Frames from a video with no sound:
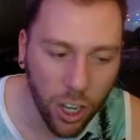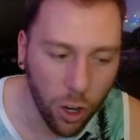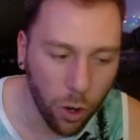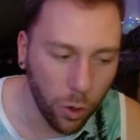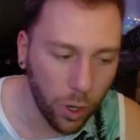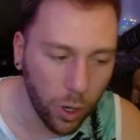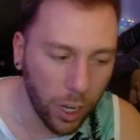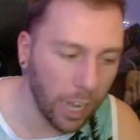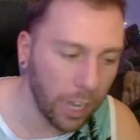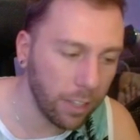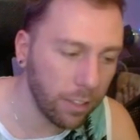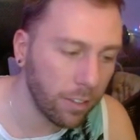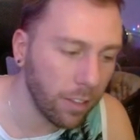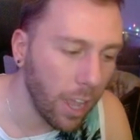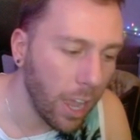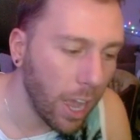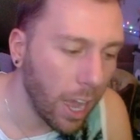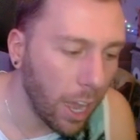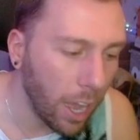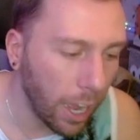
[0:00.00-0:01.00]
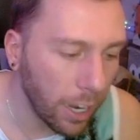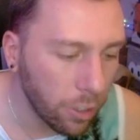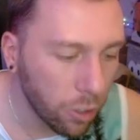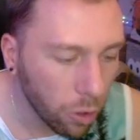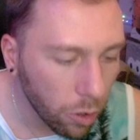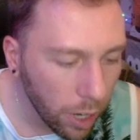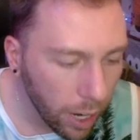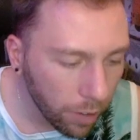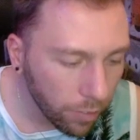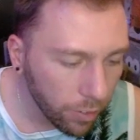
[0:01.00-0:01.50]
guys. I
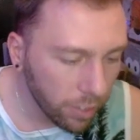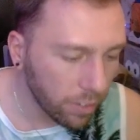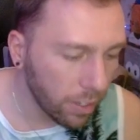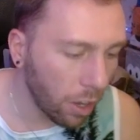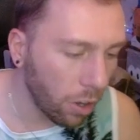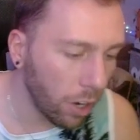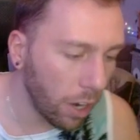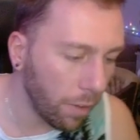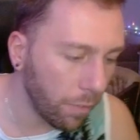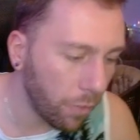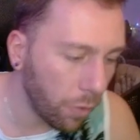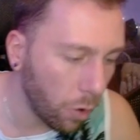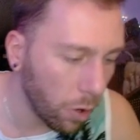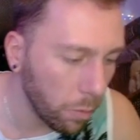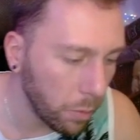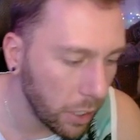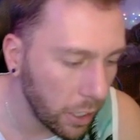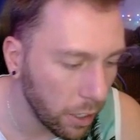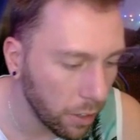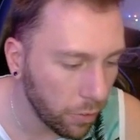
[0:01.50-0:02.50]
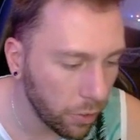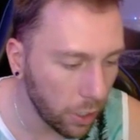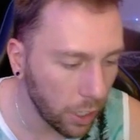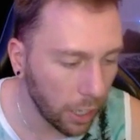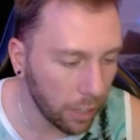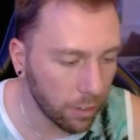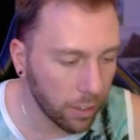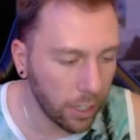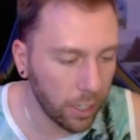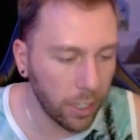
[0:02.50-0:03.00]
don't have the sound up for me. If you
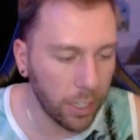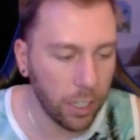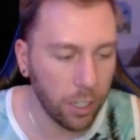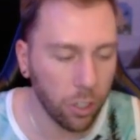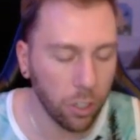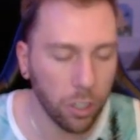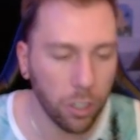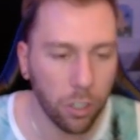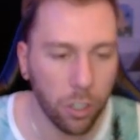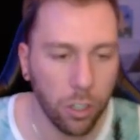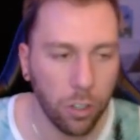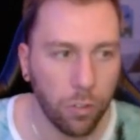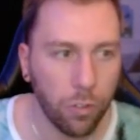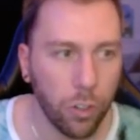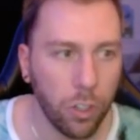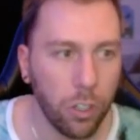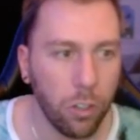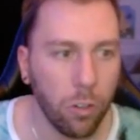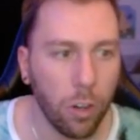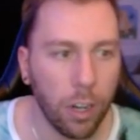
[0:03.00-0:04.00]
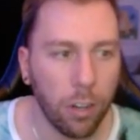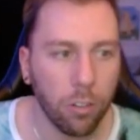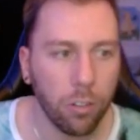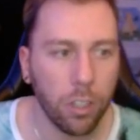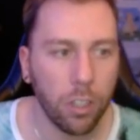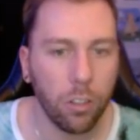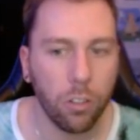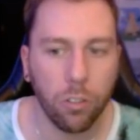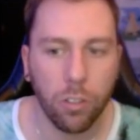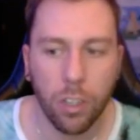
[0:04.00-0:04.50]
guys can hear it, good for you. I don't
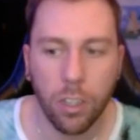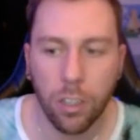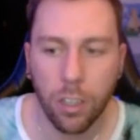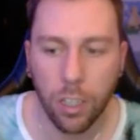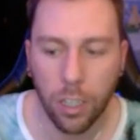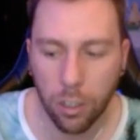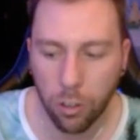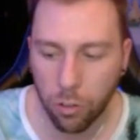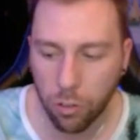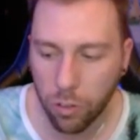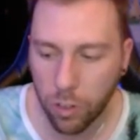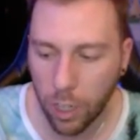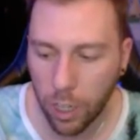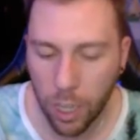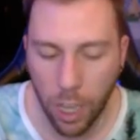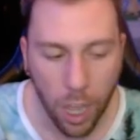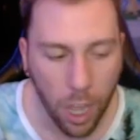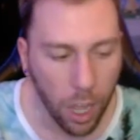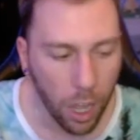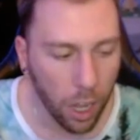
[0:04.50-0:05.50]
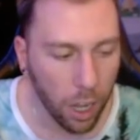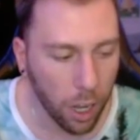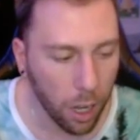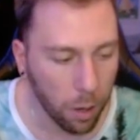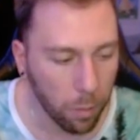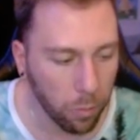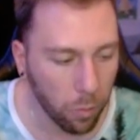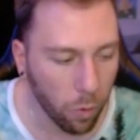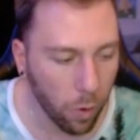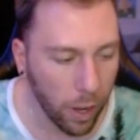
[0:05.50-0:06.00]
think there's anything interesting.
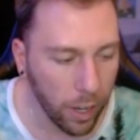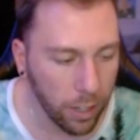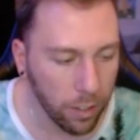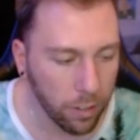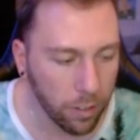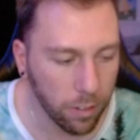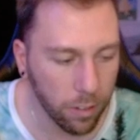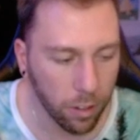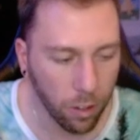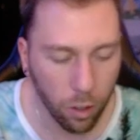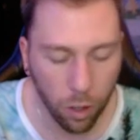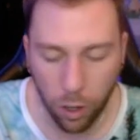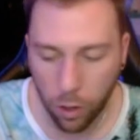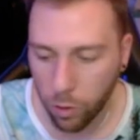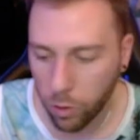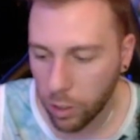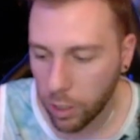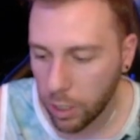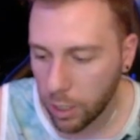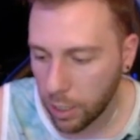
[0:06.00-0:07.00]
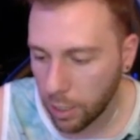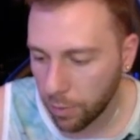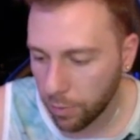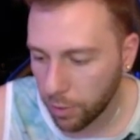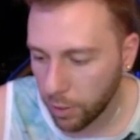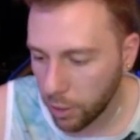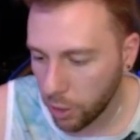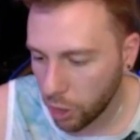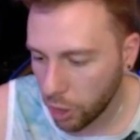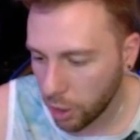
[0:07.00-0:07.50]
Why is this in low
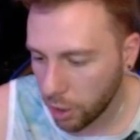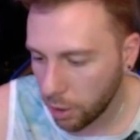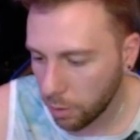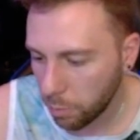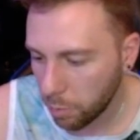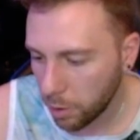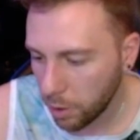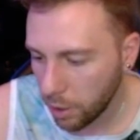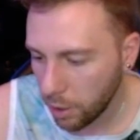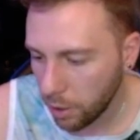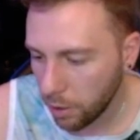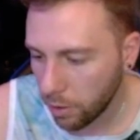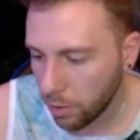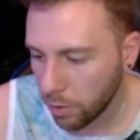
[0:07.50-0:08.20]
definition? Please,